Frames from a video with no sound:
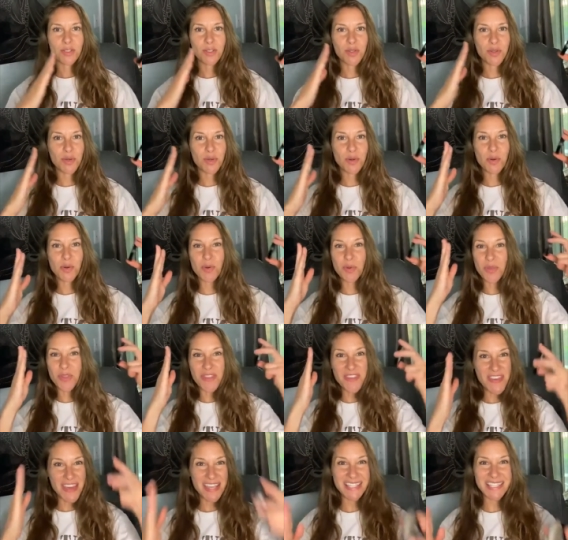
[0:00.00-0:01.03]
to
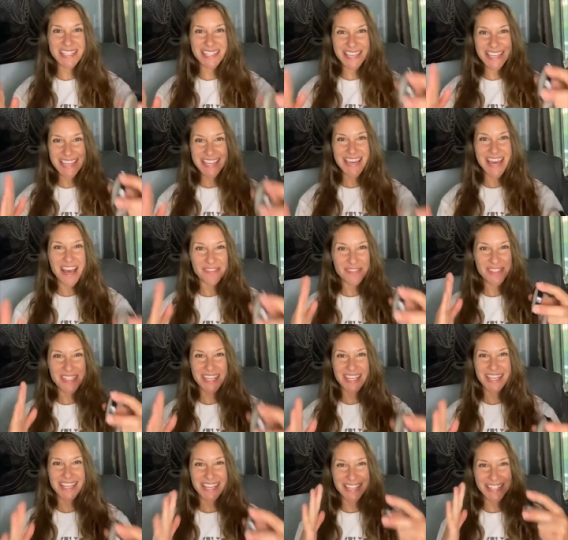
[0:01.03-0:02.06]
this
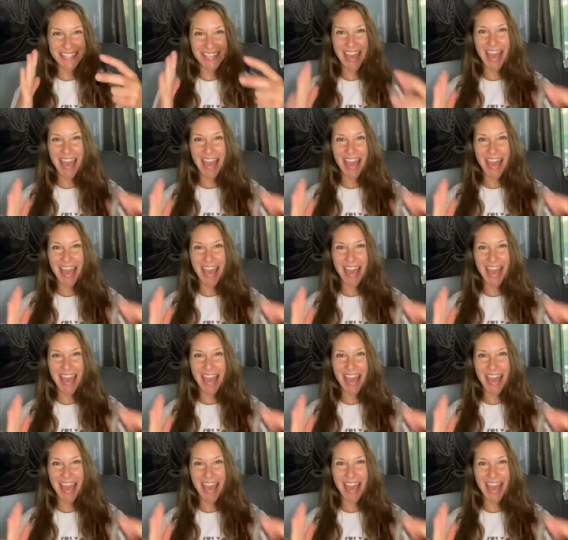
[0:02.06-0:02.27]
EFT